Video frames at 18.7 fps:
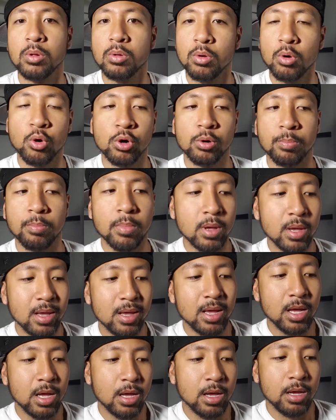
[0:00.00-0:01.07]
or
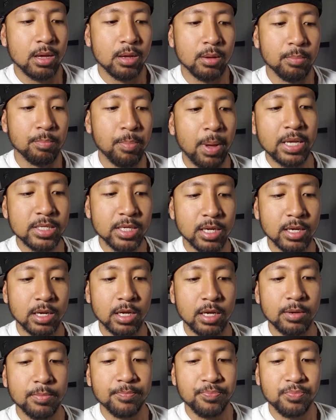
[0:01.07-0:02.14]
basically,